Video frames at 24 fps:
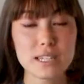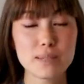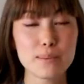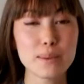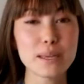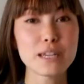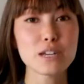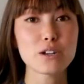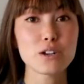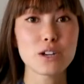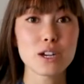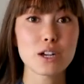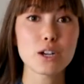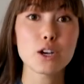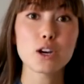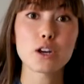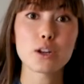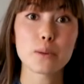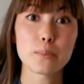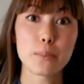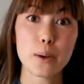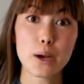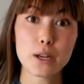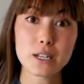recipe, you can
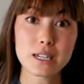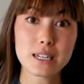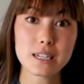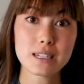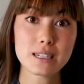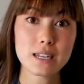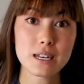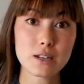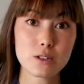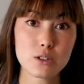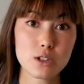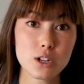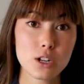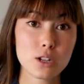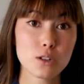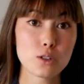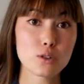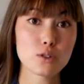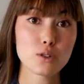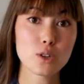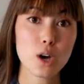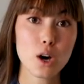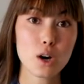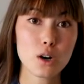go to
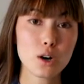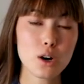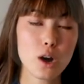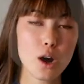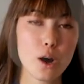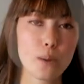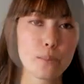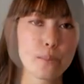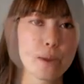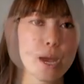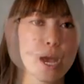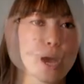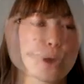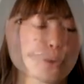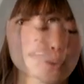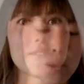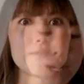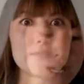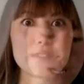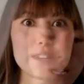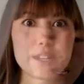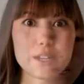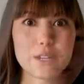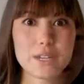ponytailjournal.com,
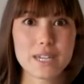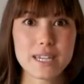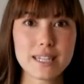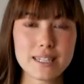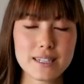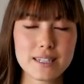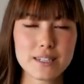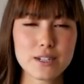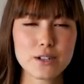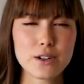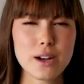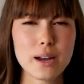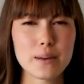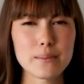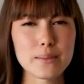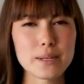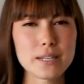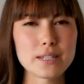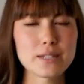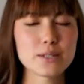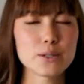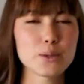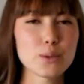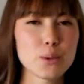and for your
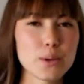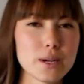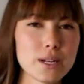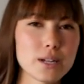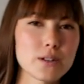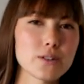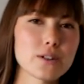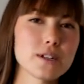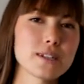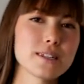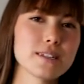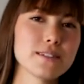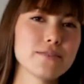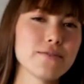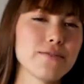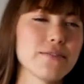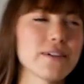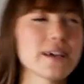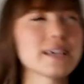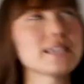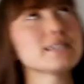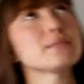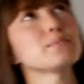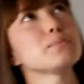Instagrammers, Twitterers,
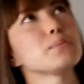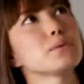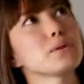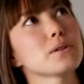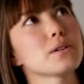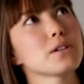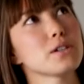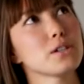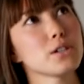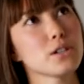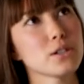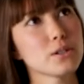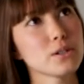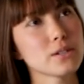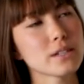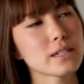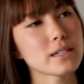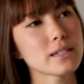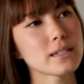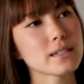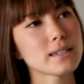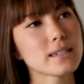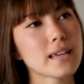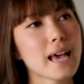Facebook
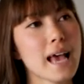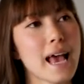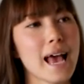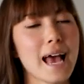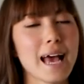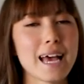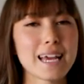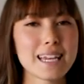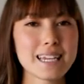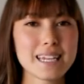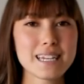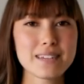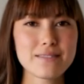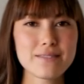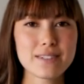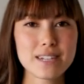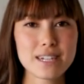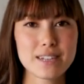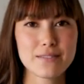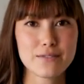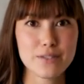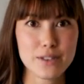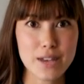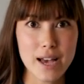users, and
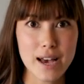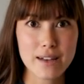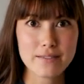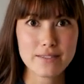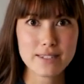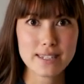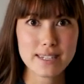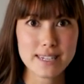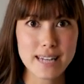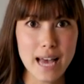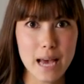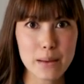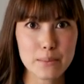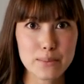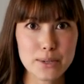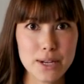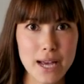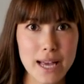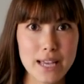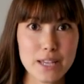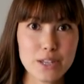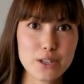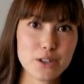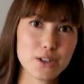even if you have a
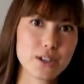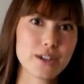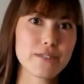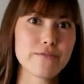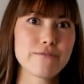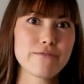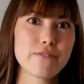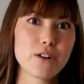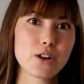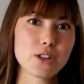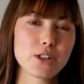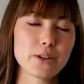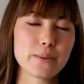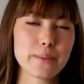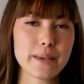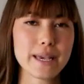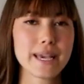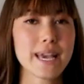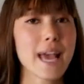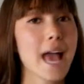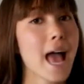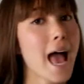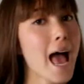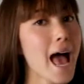Snapchat, you can follow
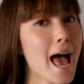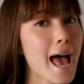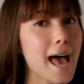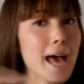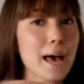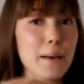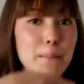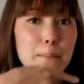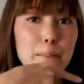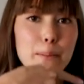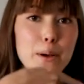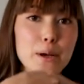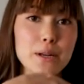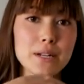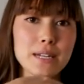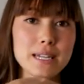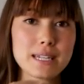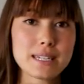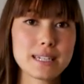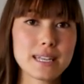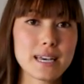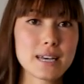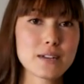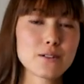me at
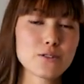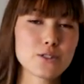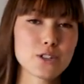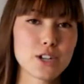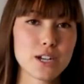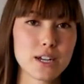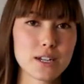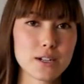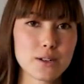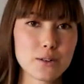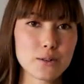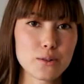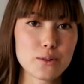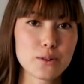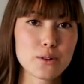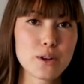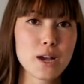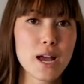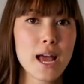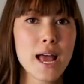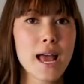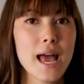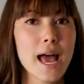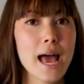Ponytail Journal.
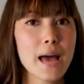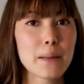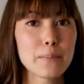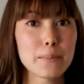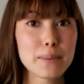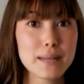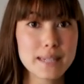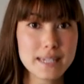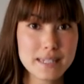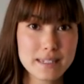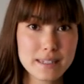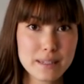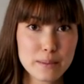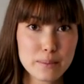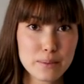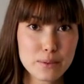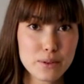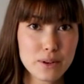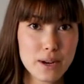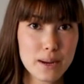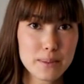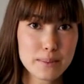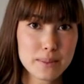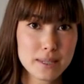And please
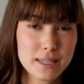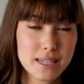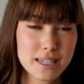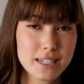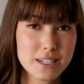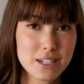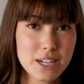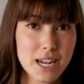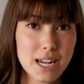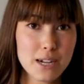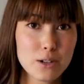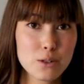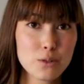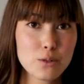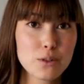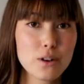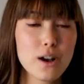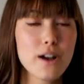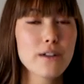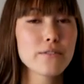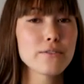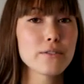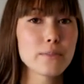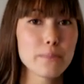subscribe to this
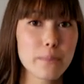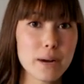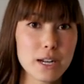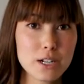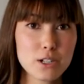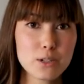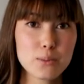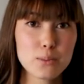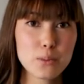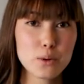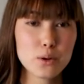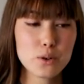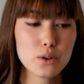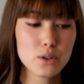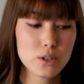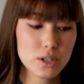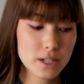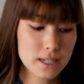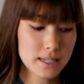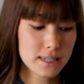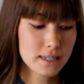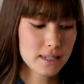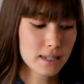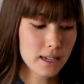channel for much more
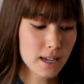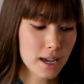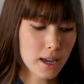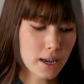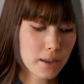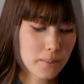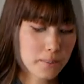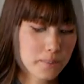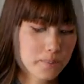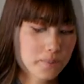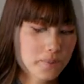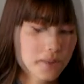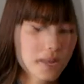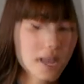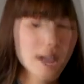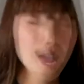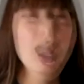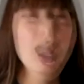goodness to come.